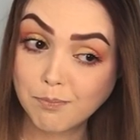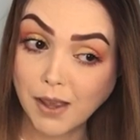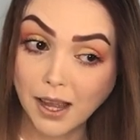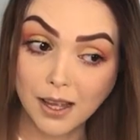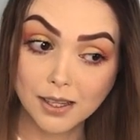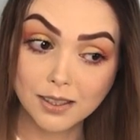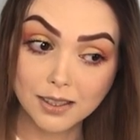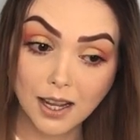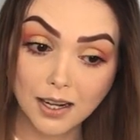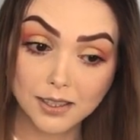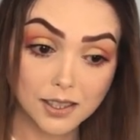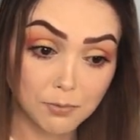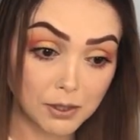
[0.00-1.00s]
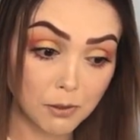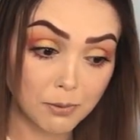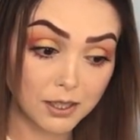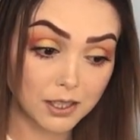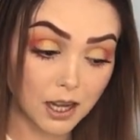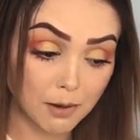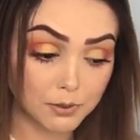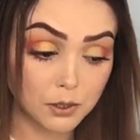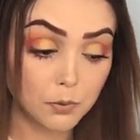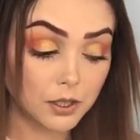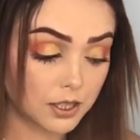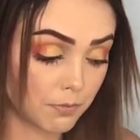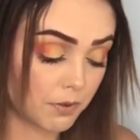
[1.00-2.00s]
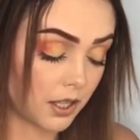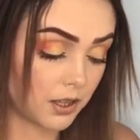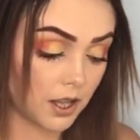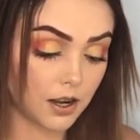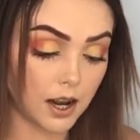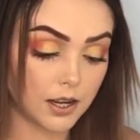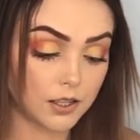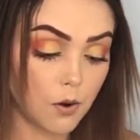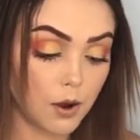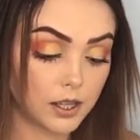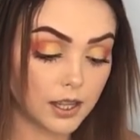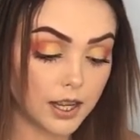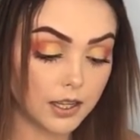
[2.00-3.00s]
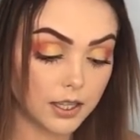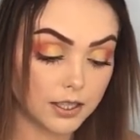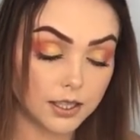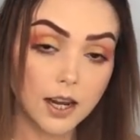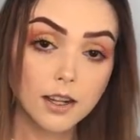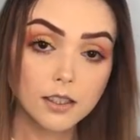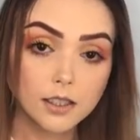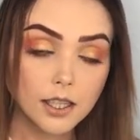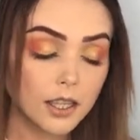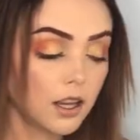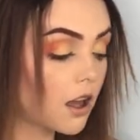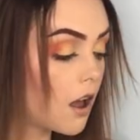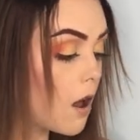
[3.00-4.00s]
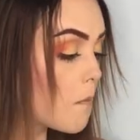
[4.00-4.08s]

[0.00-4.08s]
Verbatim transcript: and kind of save me a little bit of time doing something that I know I like aesthetically,